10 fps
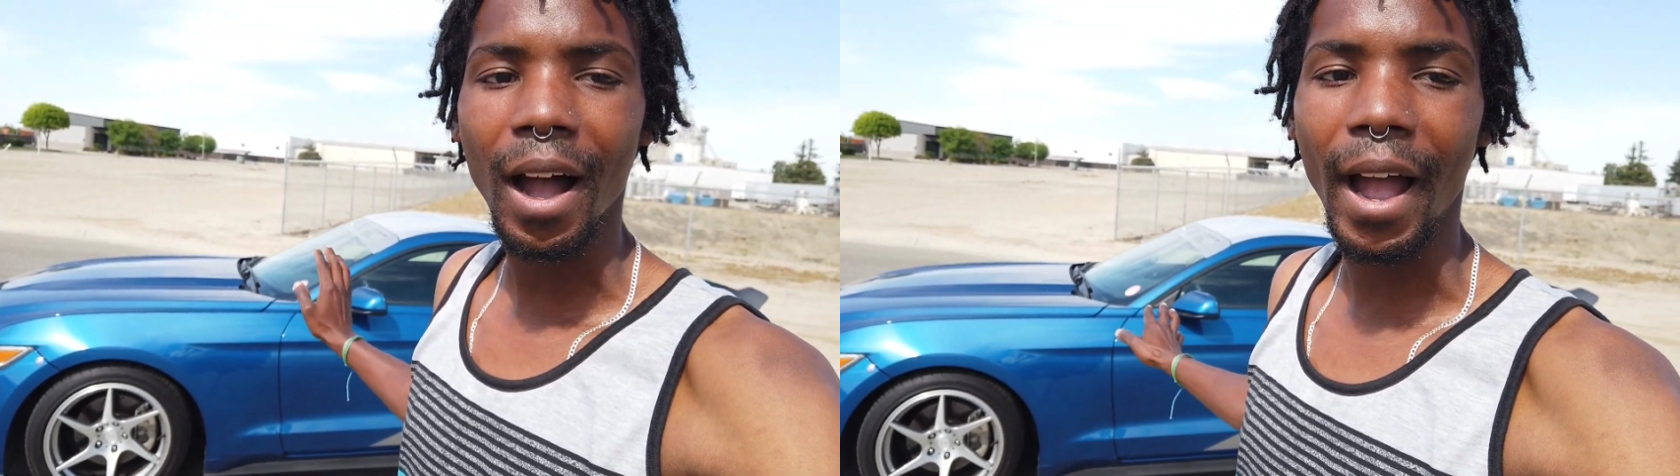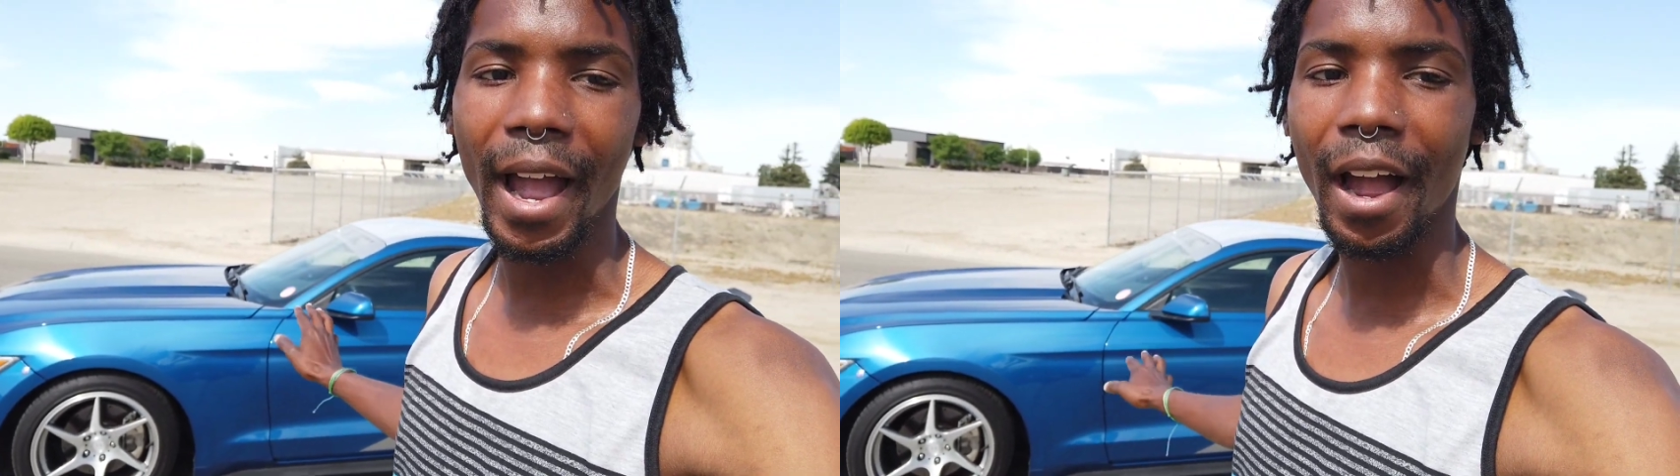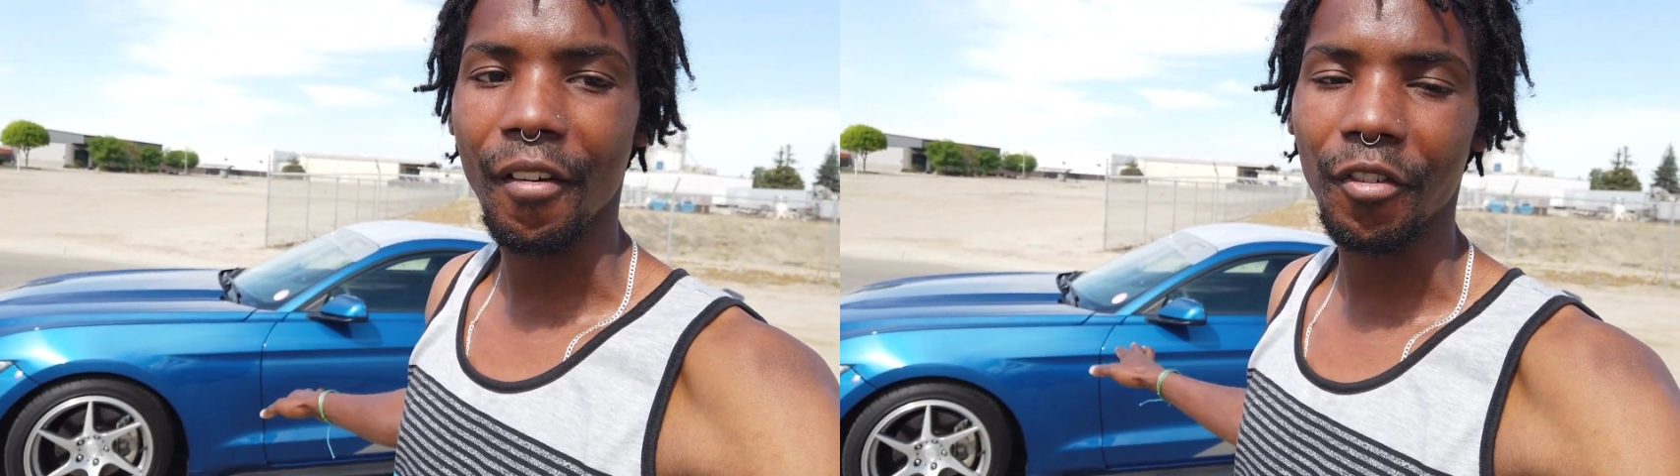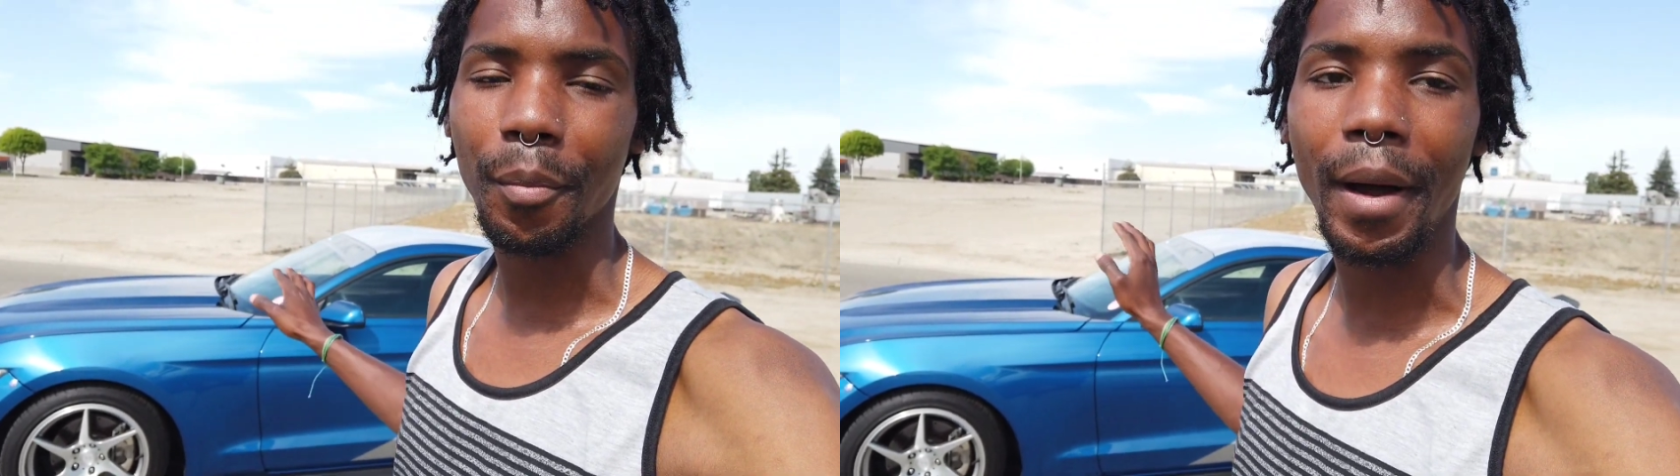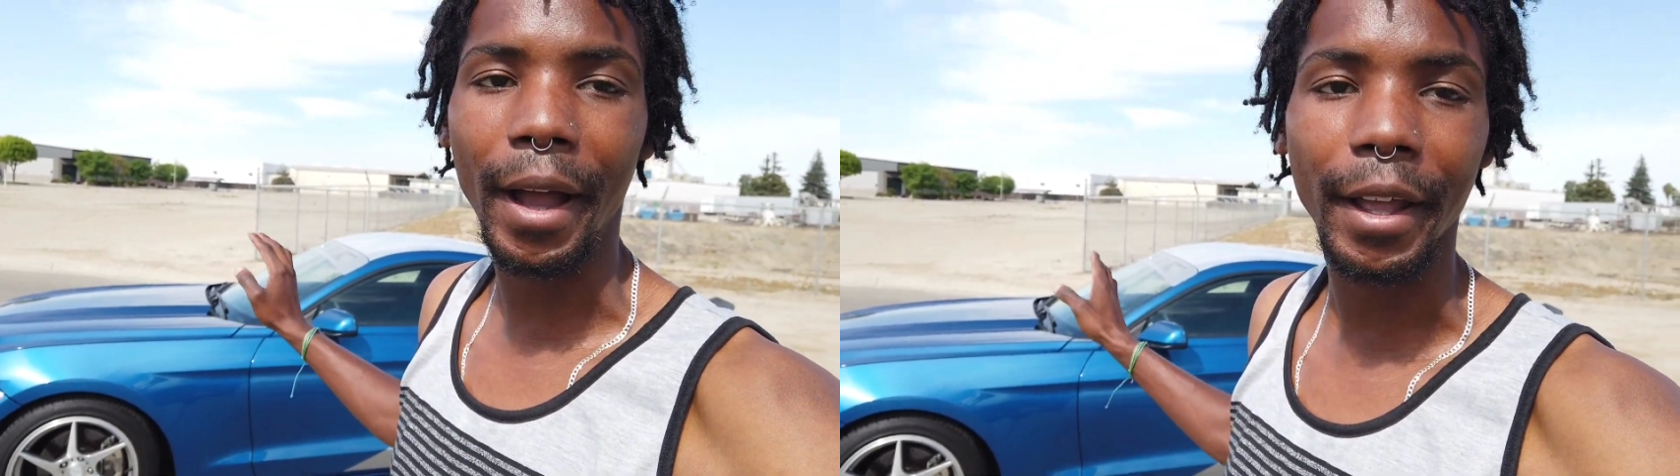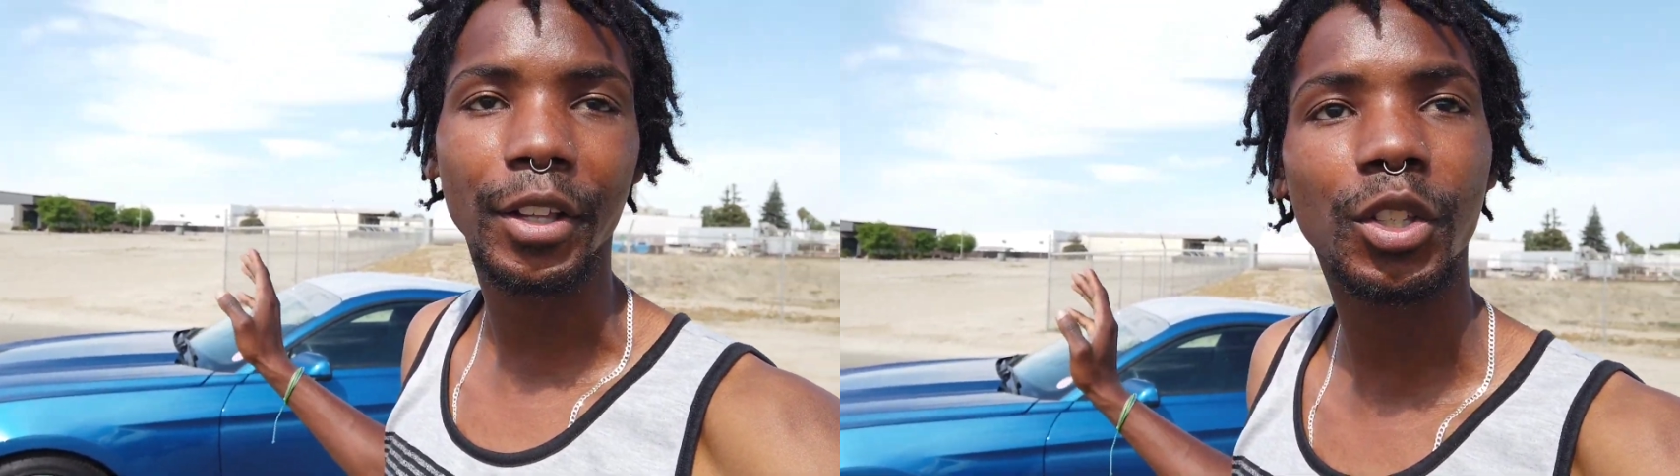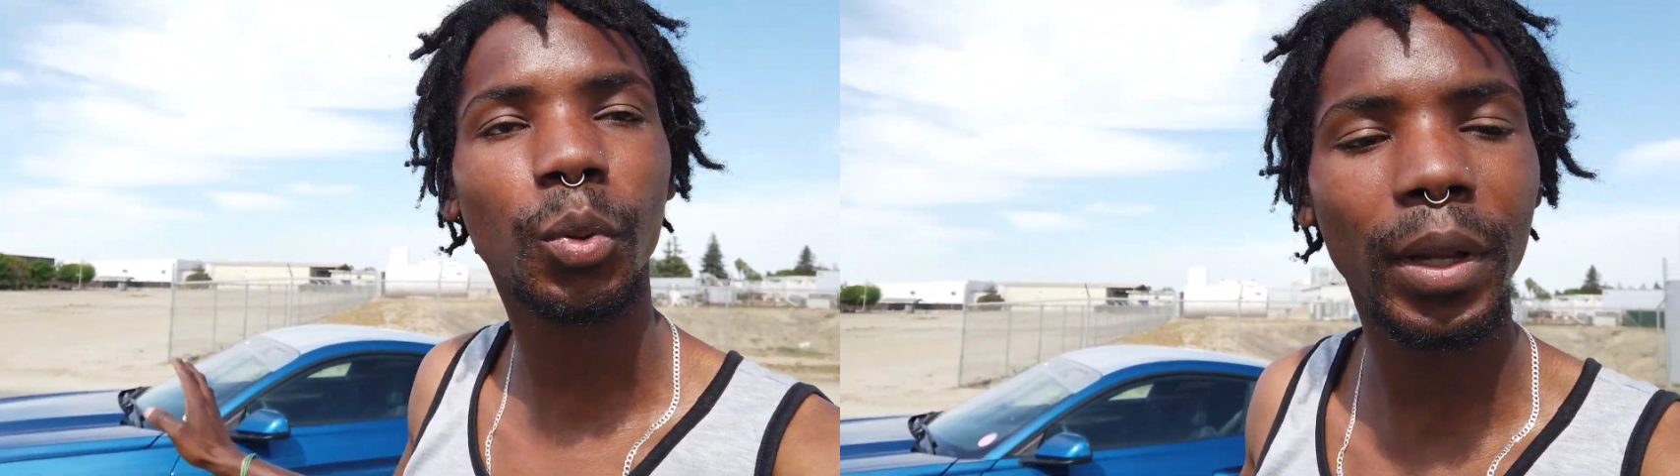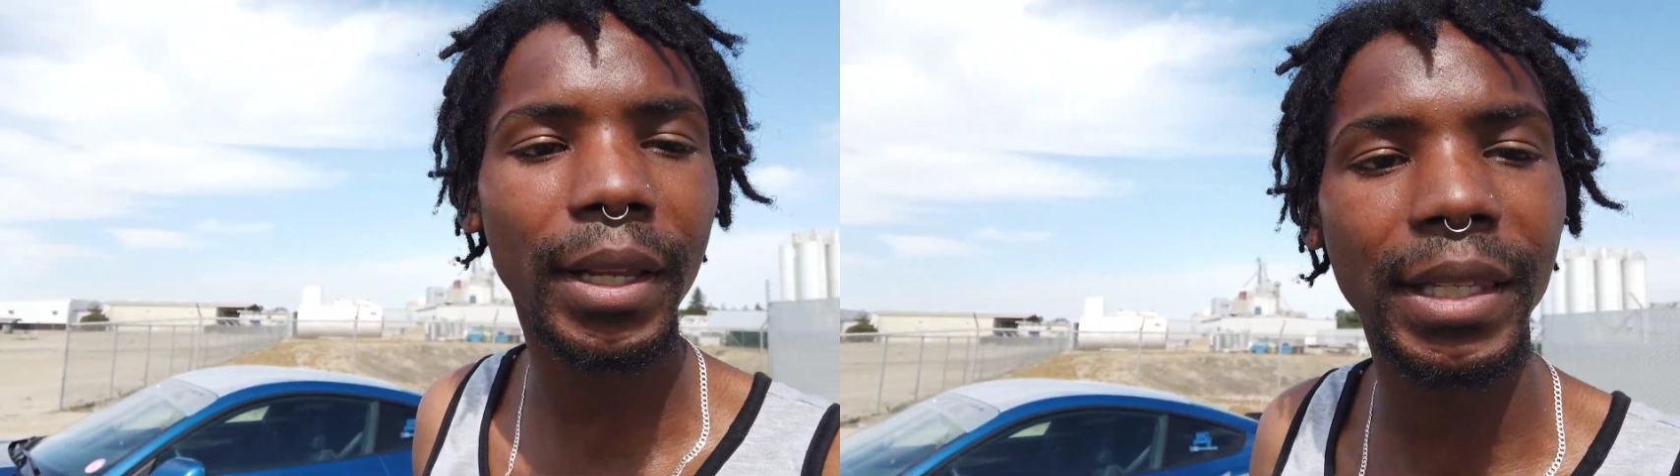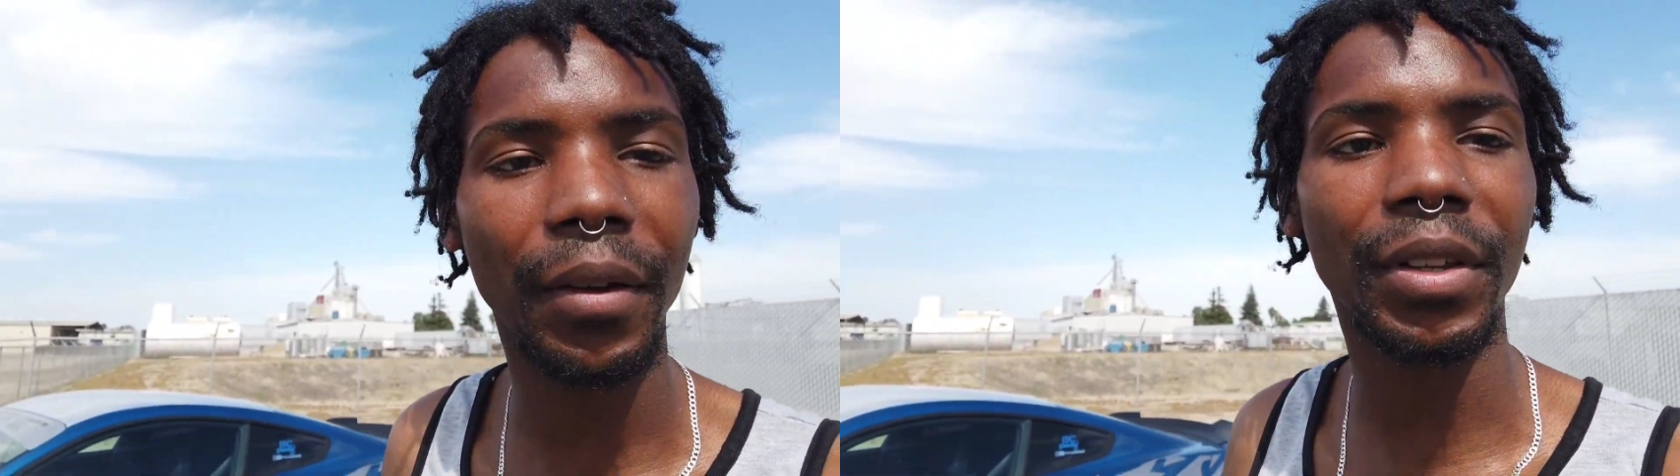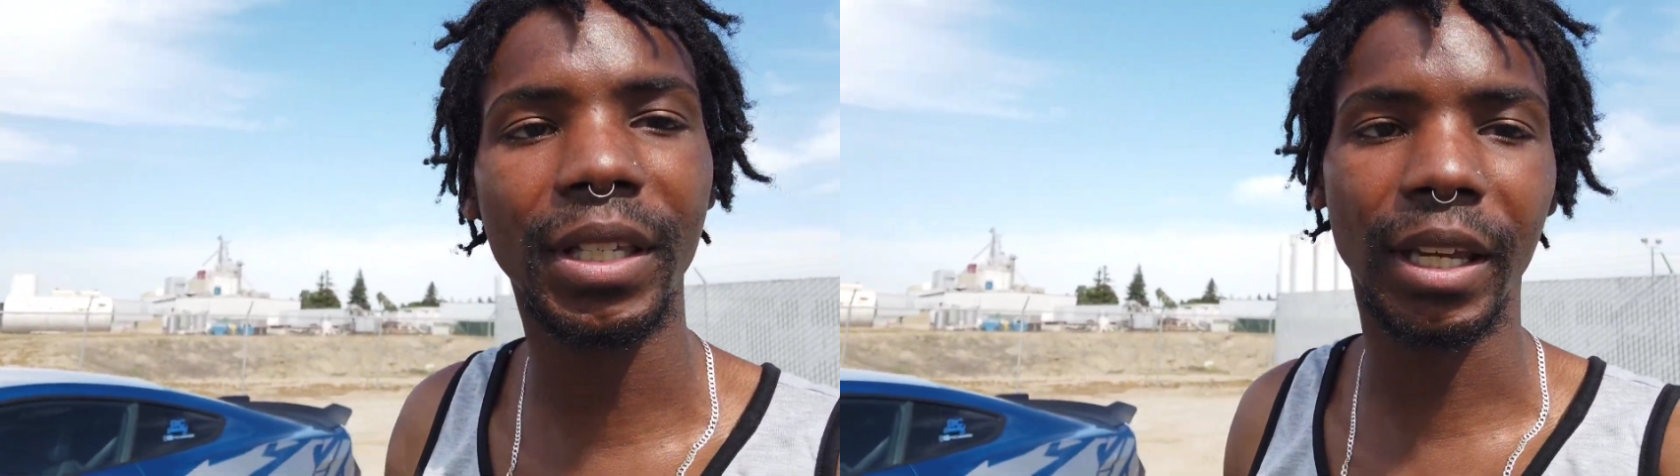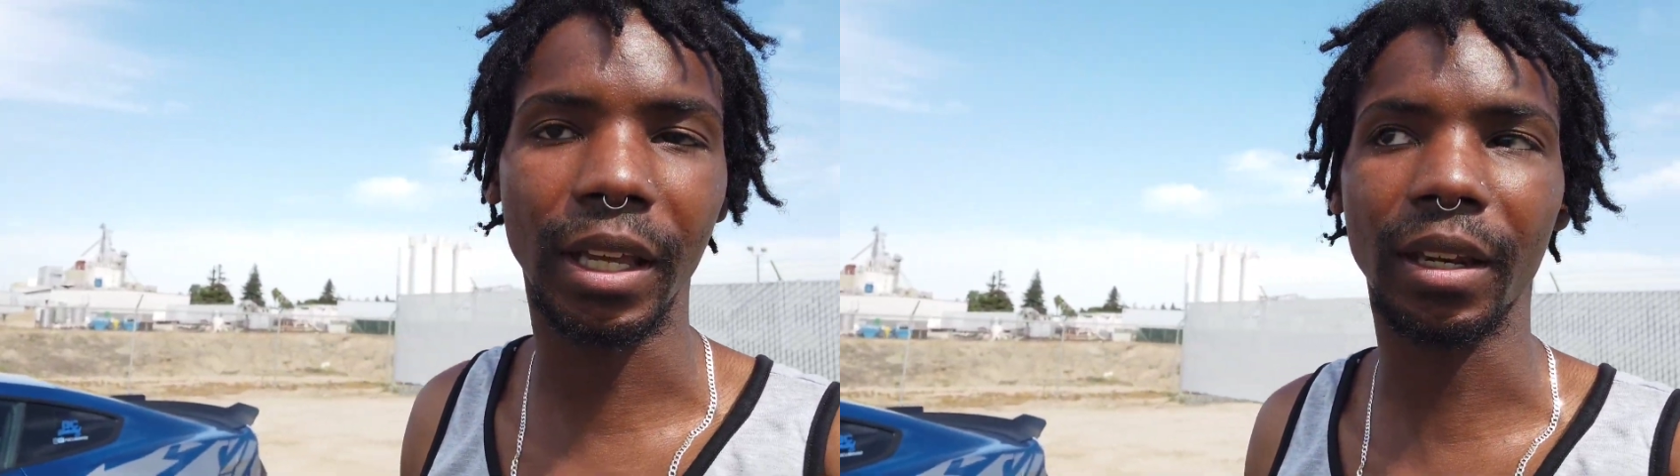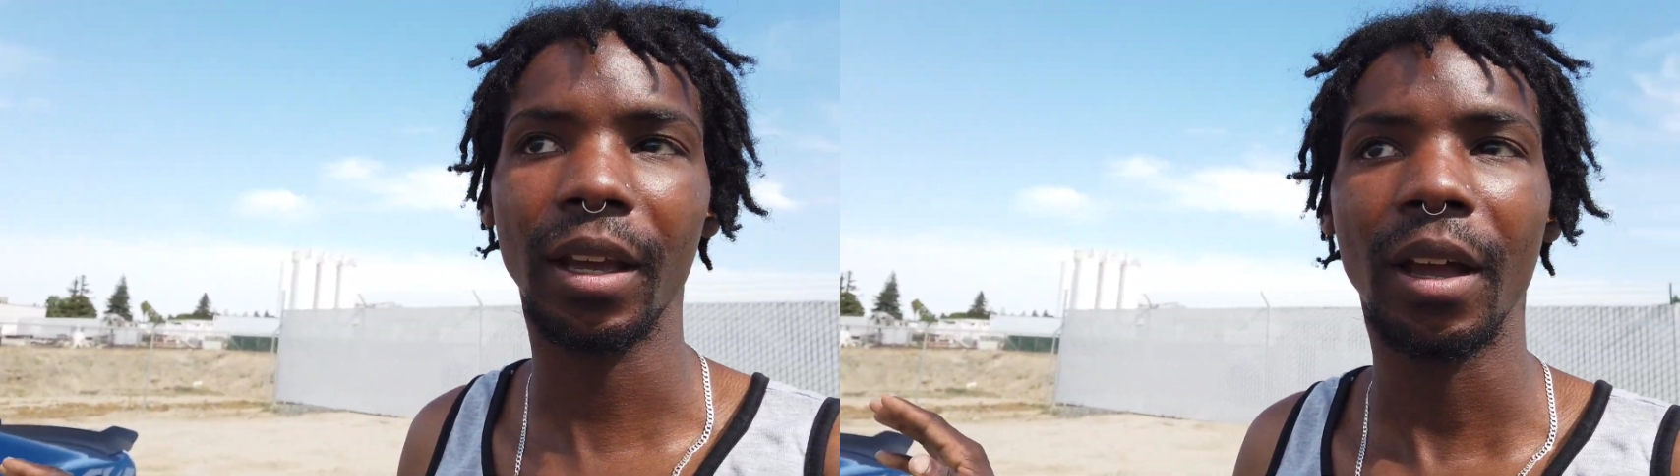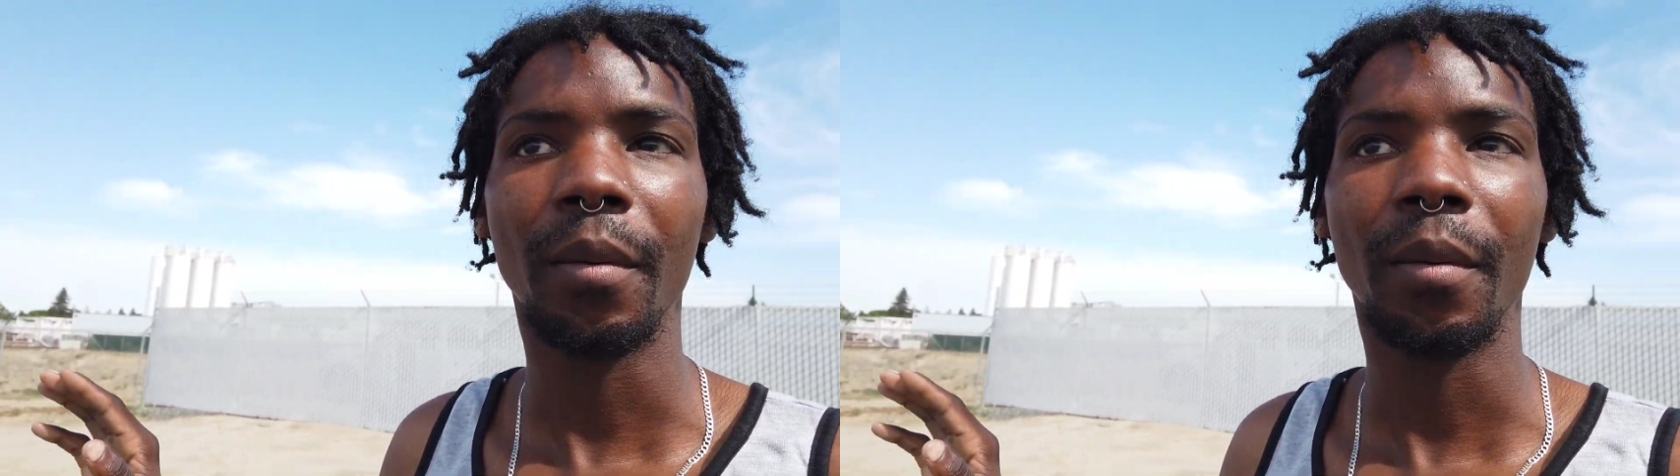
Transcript: I have my 2017